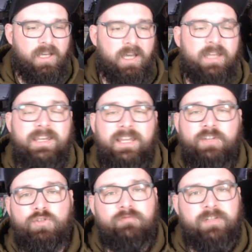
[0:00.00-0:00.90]
Unless
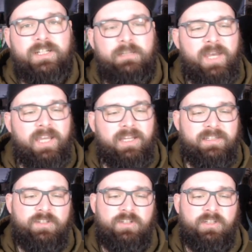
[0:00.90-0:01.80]
you're really paying
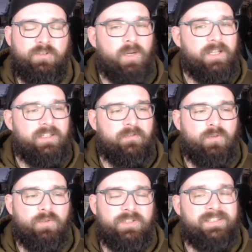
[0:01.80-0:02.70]
attention, it's quite
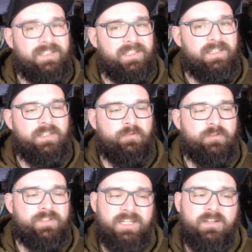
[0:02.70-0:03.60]
difficult to see the
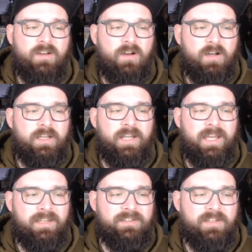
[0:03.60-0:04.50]
difference in our Iron
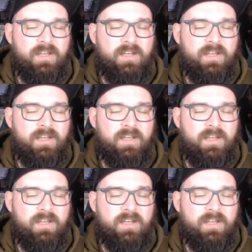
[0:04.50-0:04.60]
Hands.